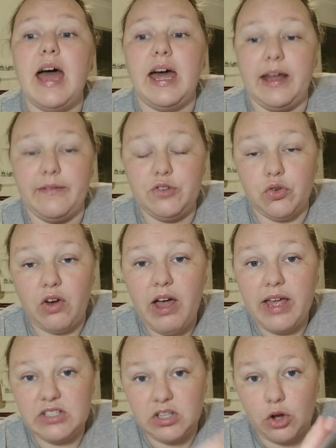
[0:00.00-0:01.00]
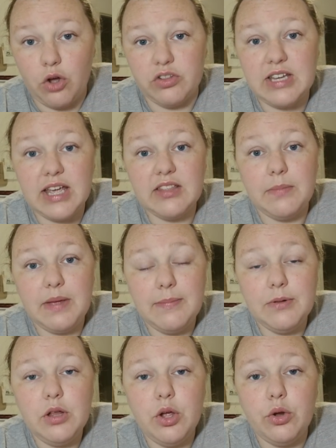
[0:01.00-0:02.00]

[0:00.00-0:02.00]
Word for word: And I've tried to contact the people